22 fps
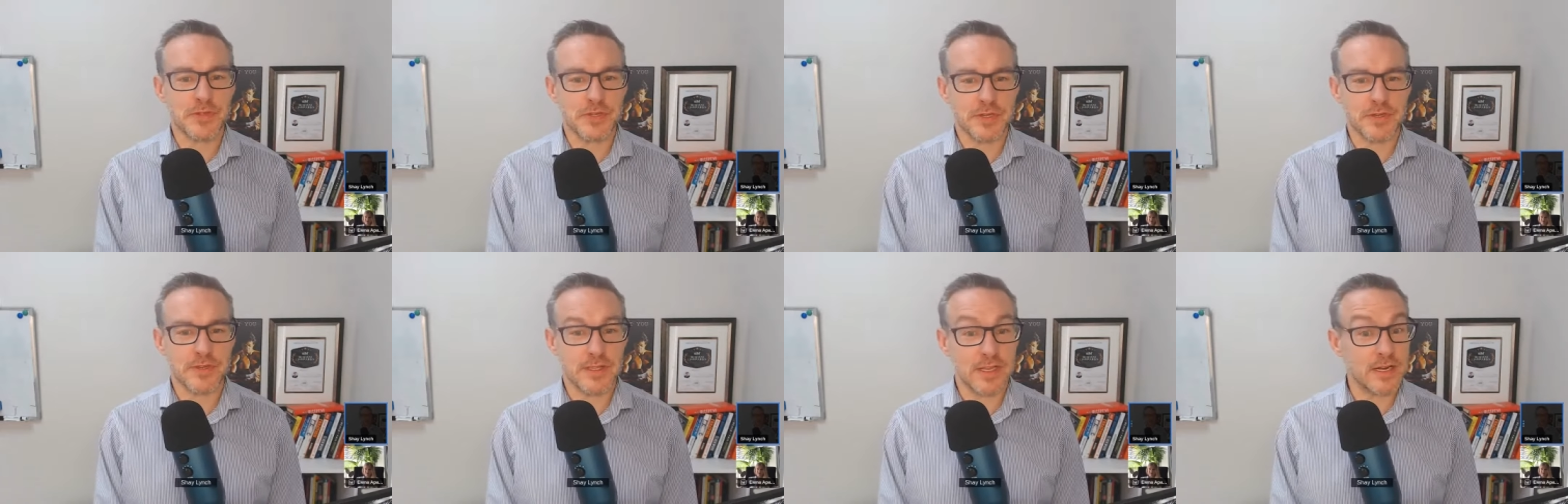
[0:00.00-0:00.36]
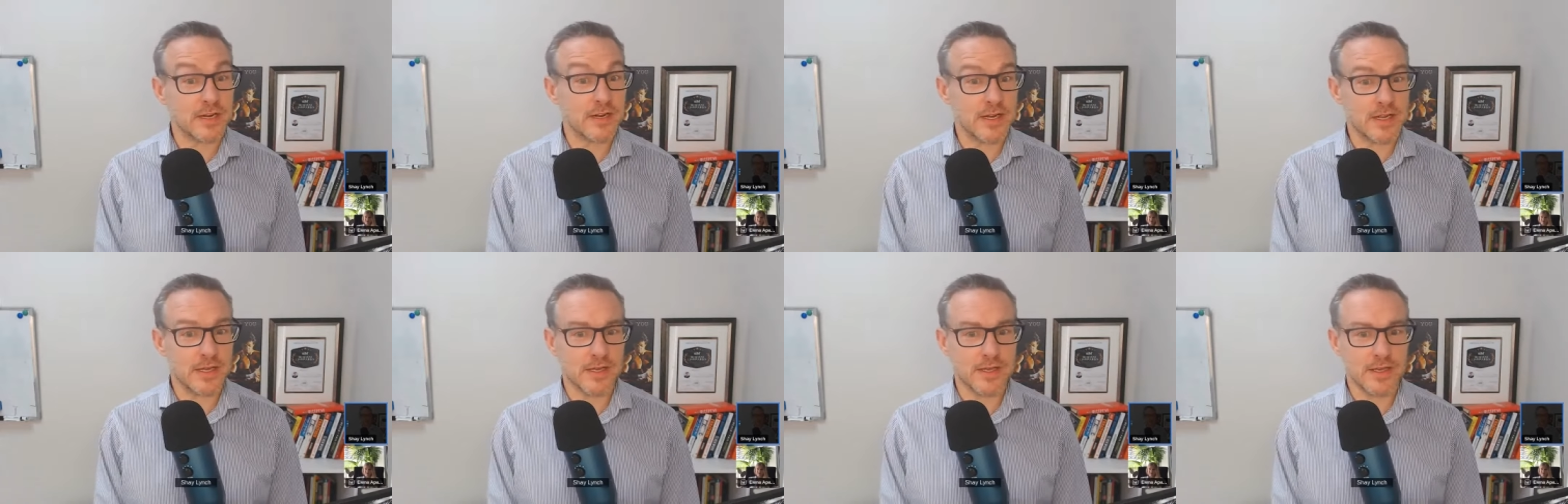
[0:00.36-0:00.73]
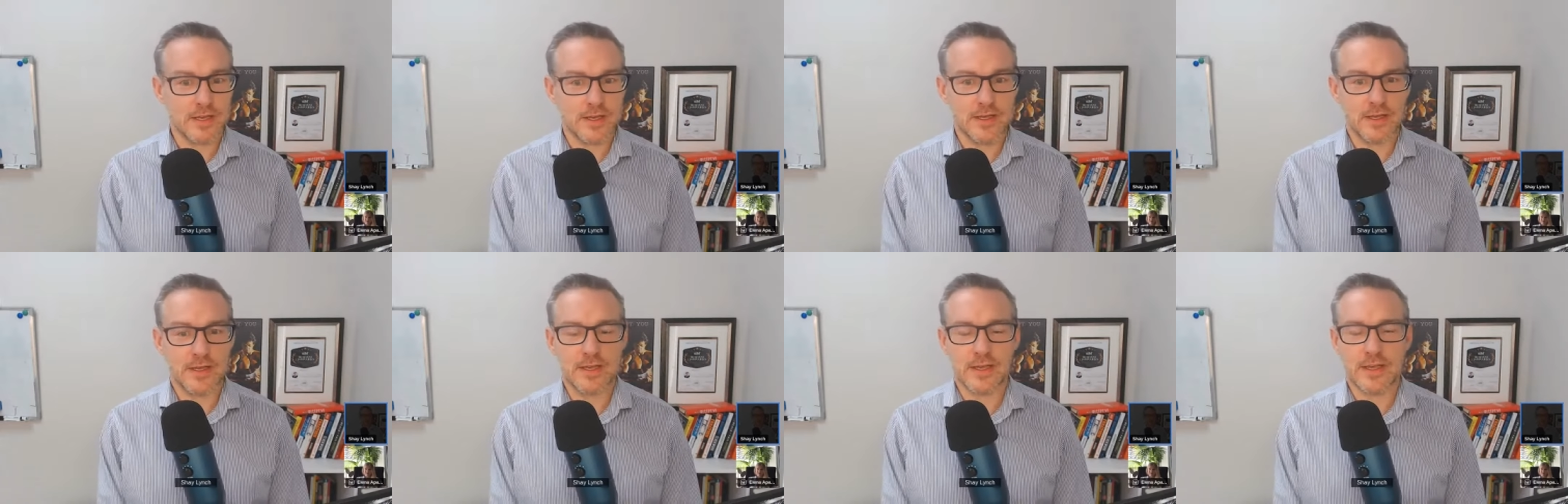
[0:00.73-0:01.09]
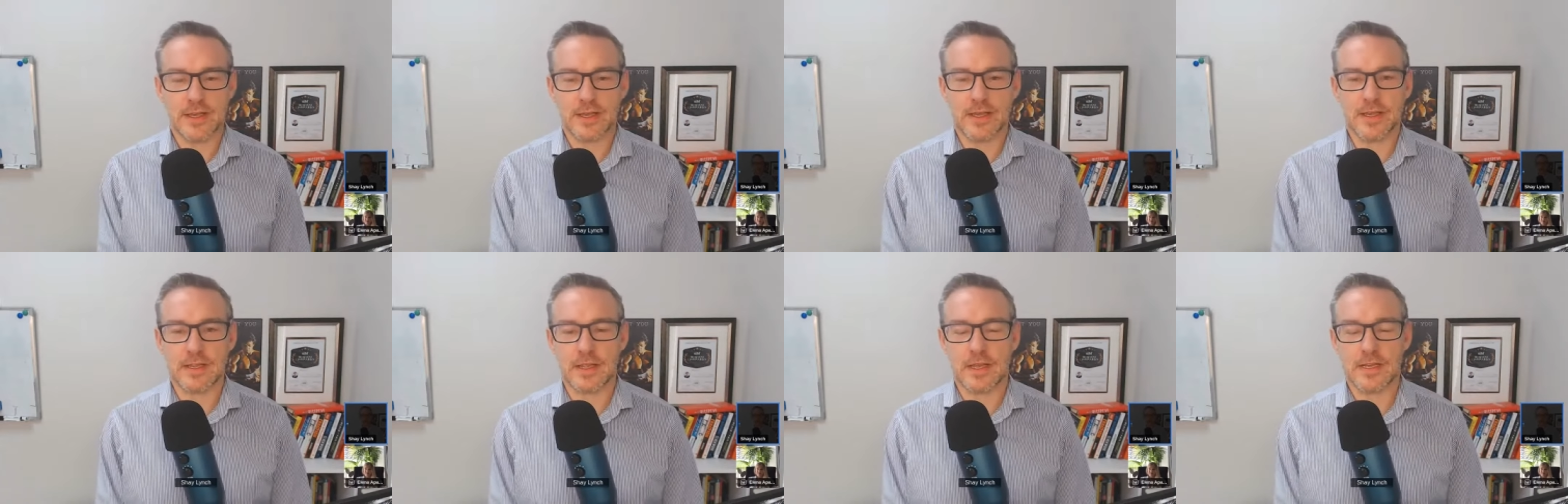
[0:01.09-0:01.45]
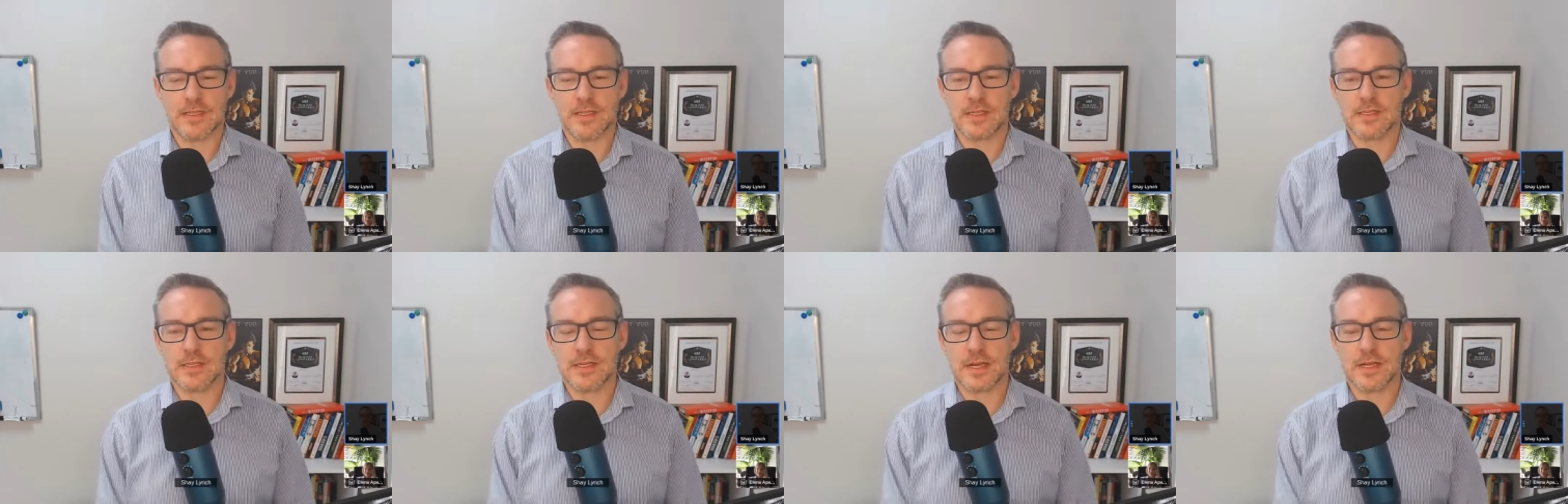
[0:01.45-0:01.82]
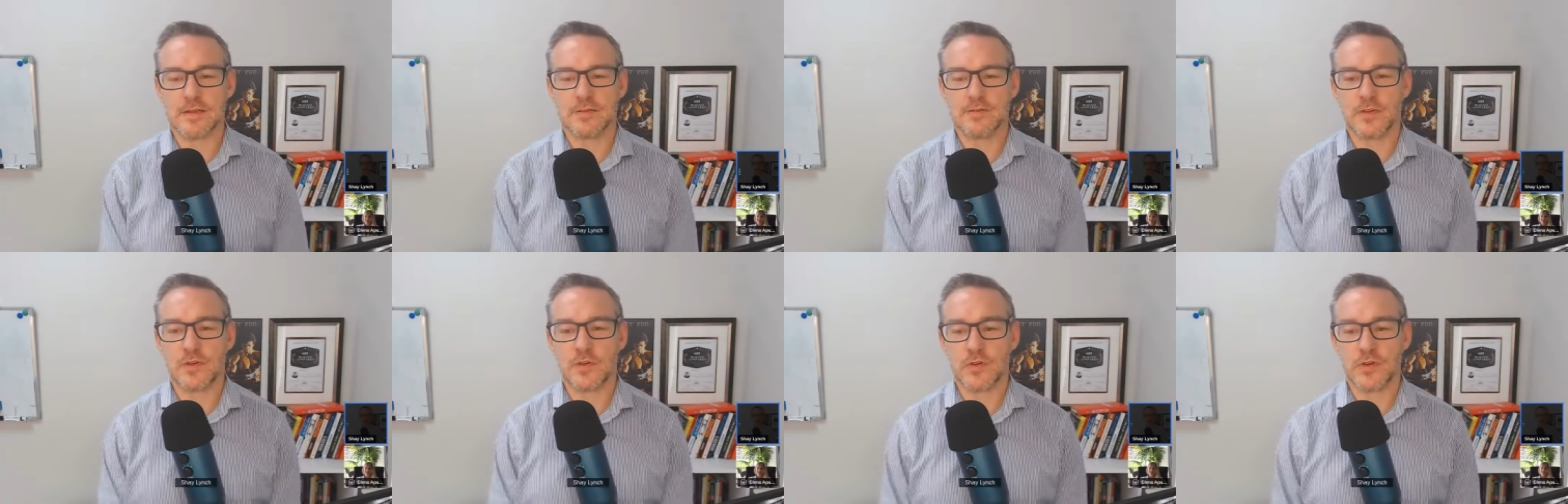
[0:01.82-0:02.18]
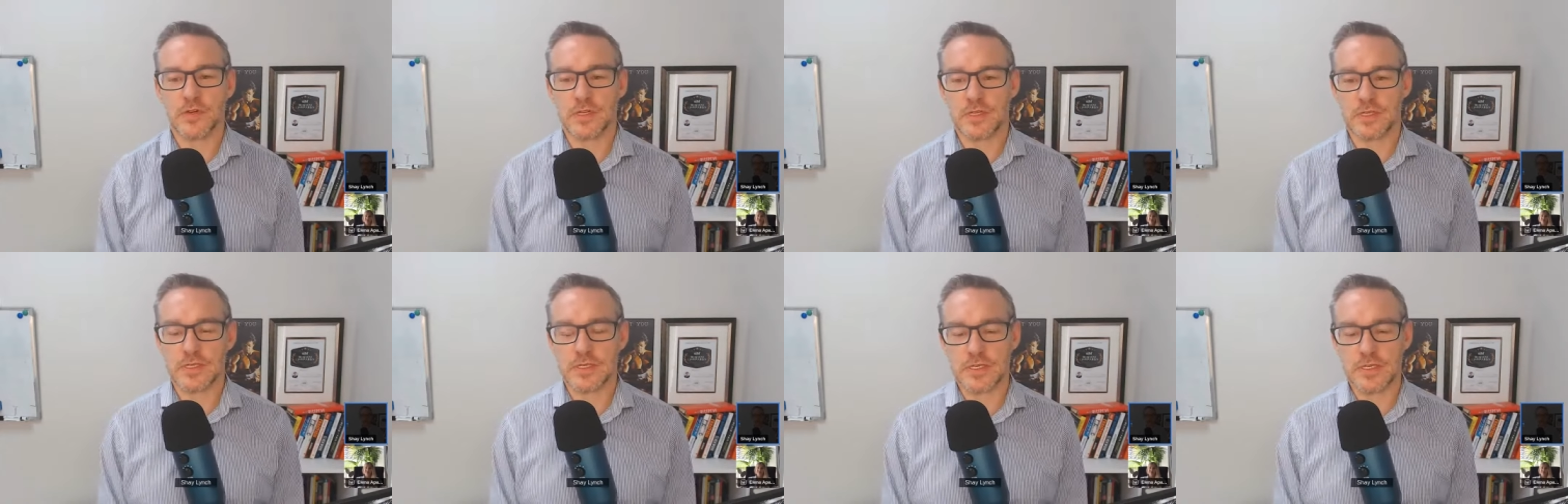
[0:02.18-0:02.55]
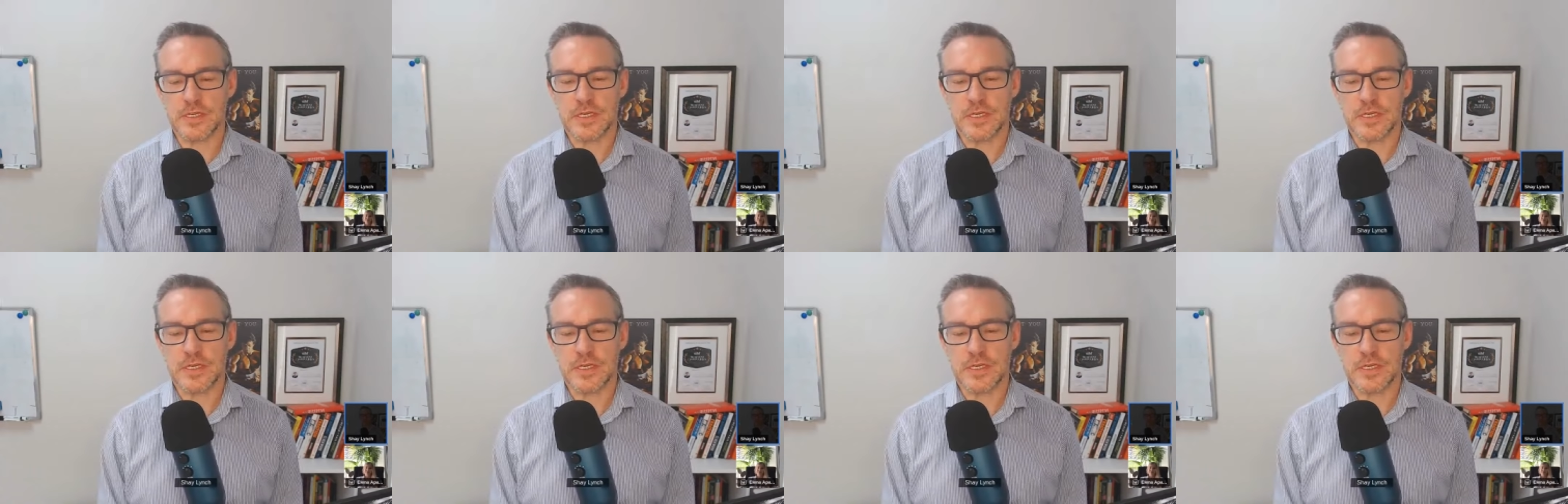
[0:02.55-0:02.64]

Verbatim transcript: nearly in, in the start of August.